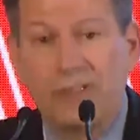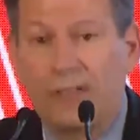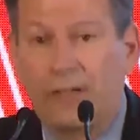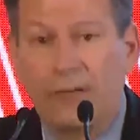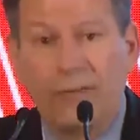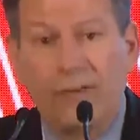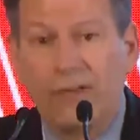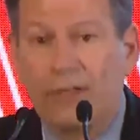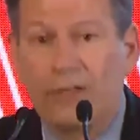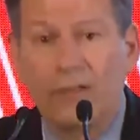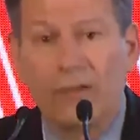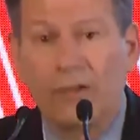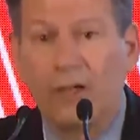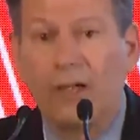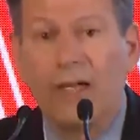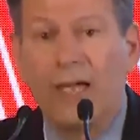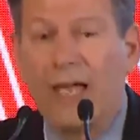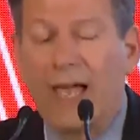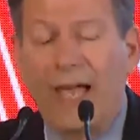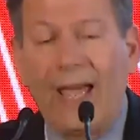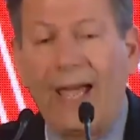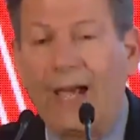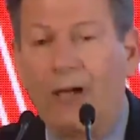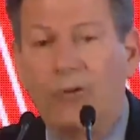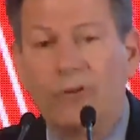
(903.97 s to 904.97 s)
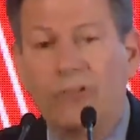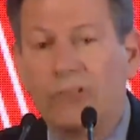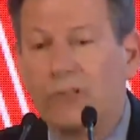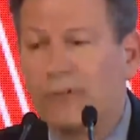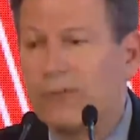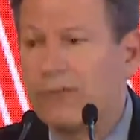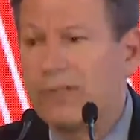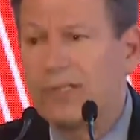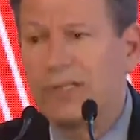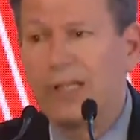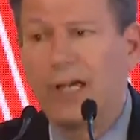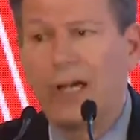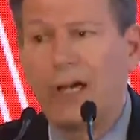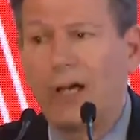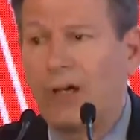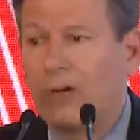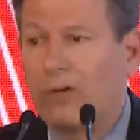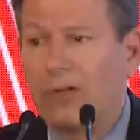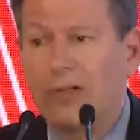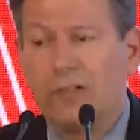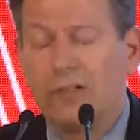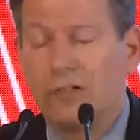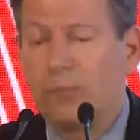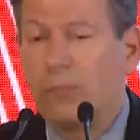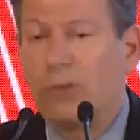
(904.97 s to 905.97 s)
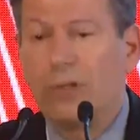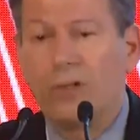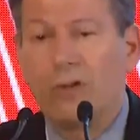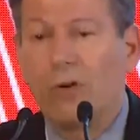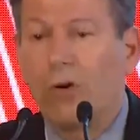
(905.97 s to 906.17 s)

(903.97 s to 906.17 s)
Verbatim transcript: I think the House of Saud has been